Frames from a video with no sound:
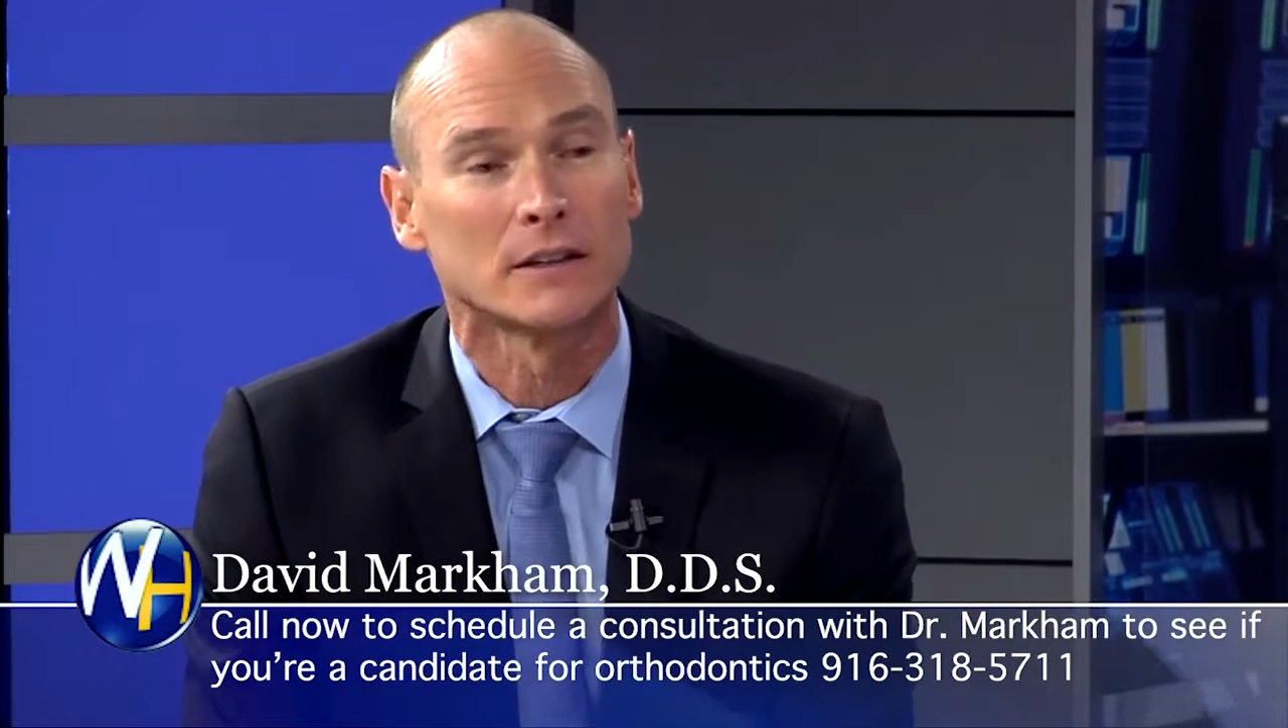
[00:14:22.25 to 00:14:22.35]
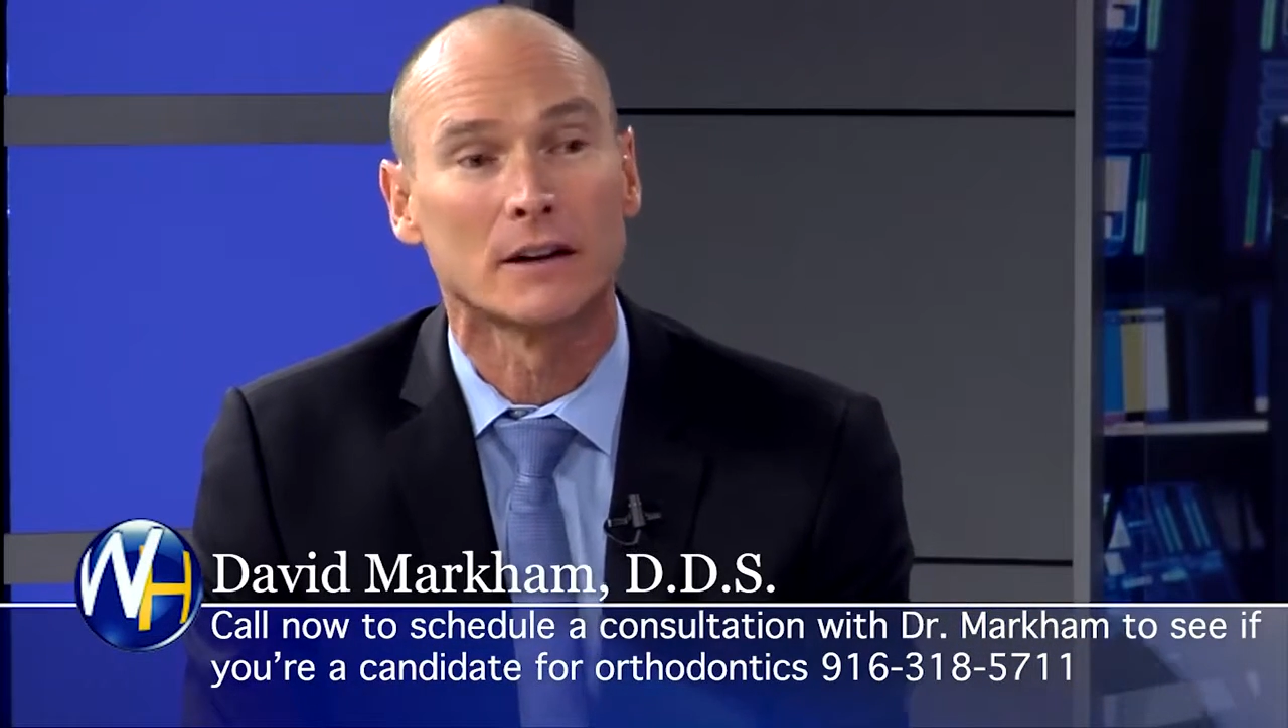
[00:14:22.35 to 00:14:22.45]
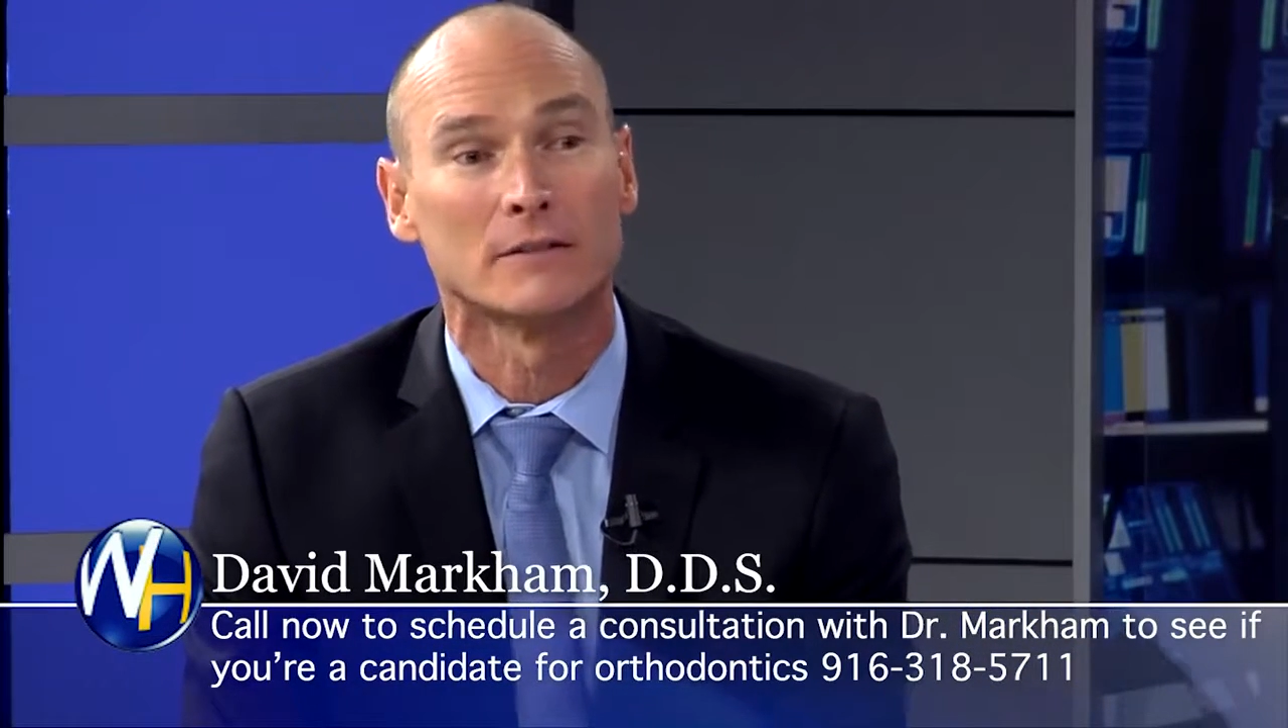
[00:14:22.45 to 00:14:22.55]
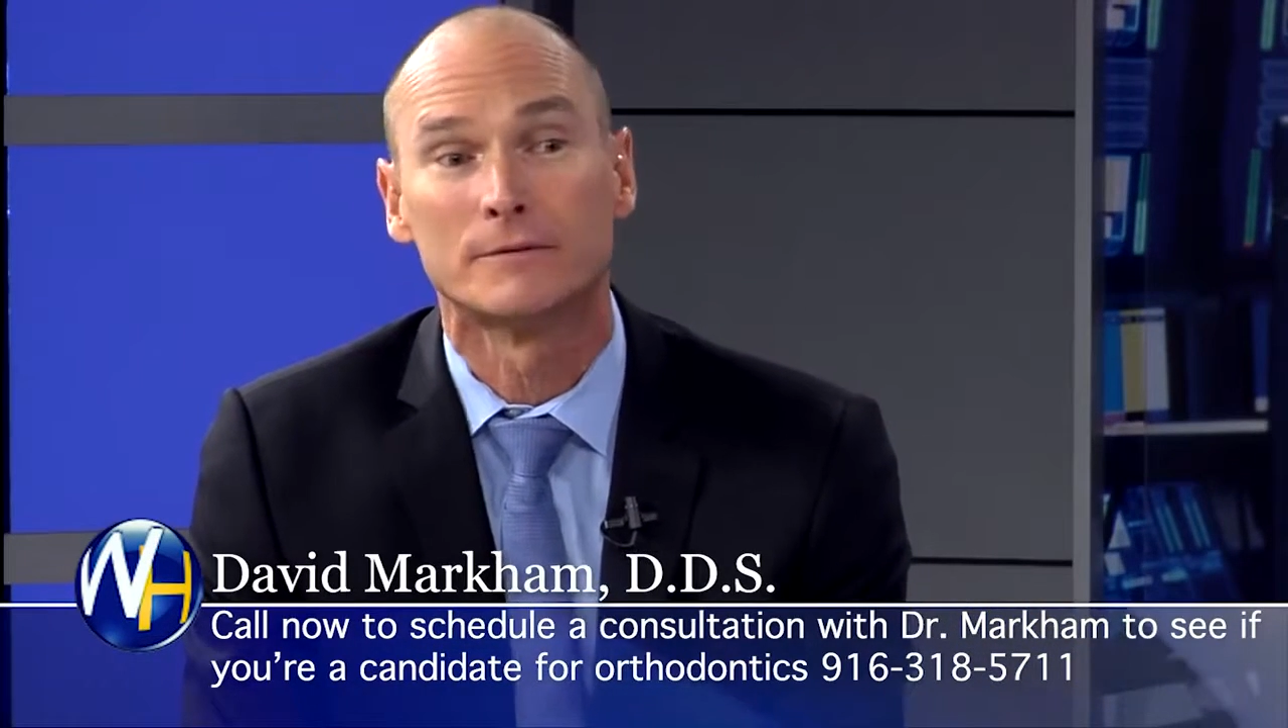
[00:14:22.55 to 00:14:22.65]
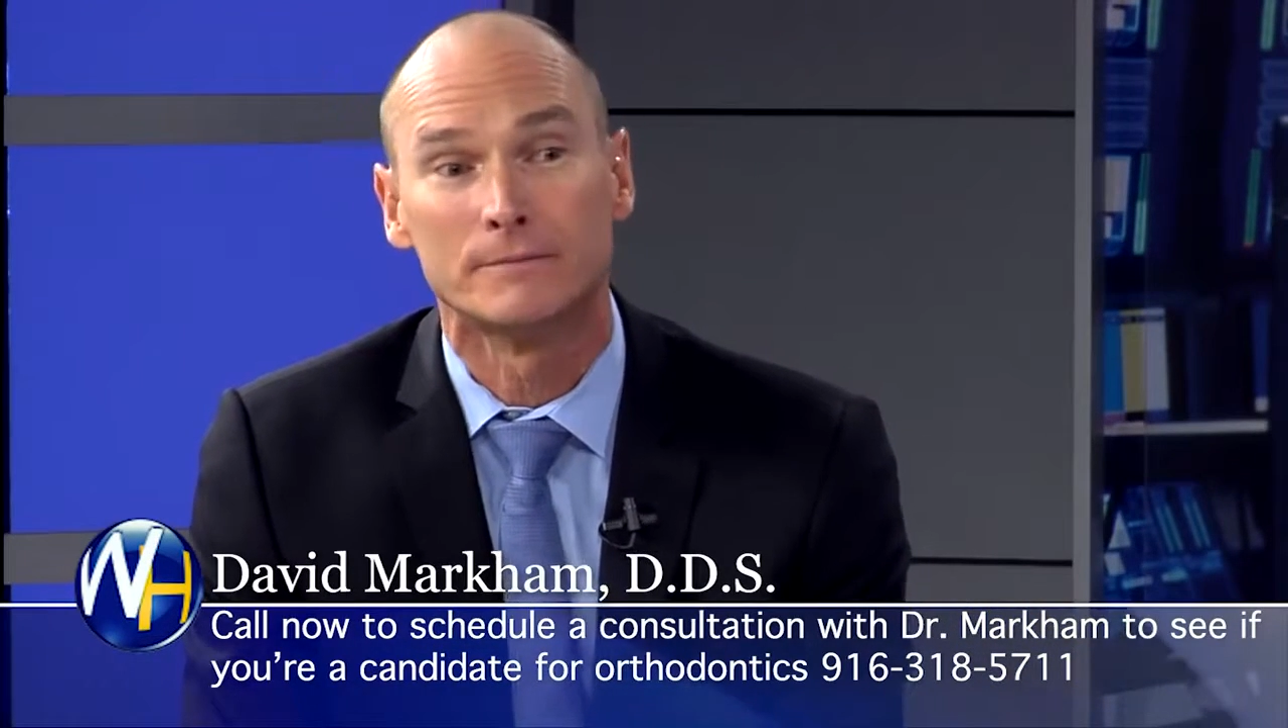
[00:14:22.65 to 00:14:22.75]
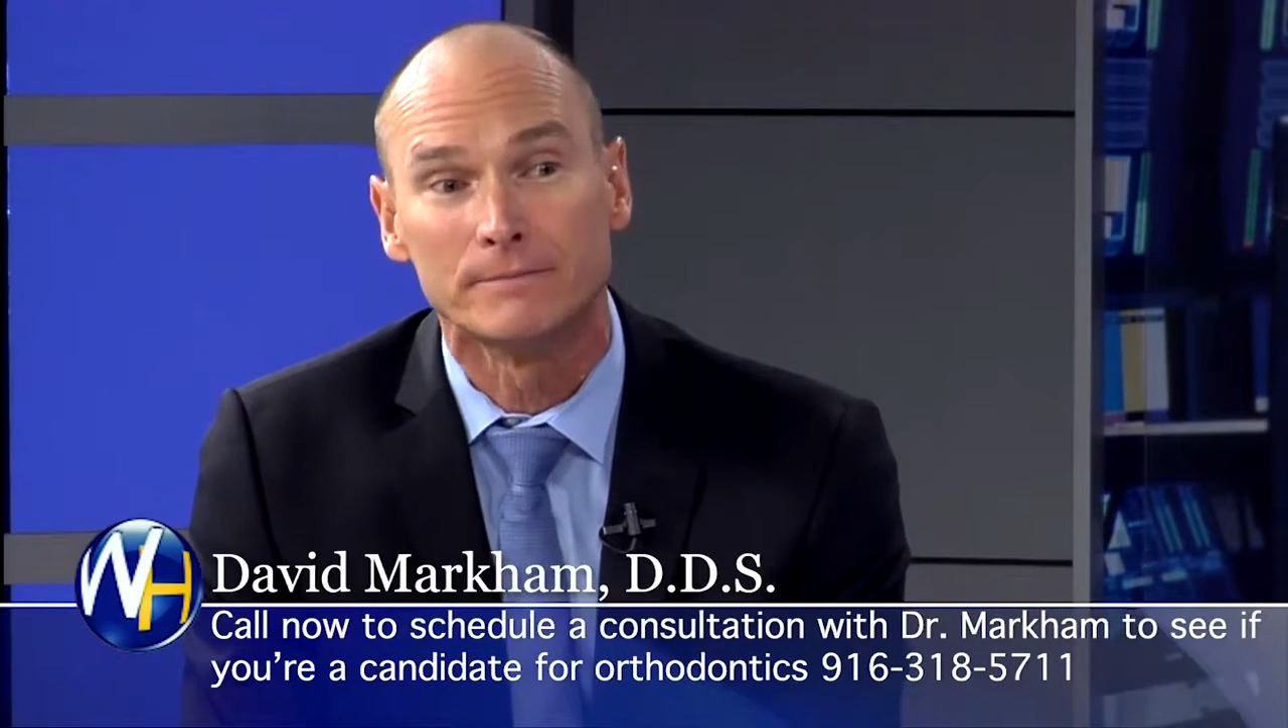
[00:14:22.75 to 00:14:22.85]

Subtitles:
of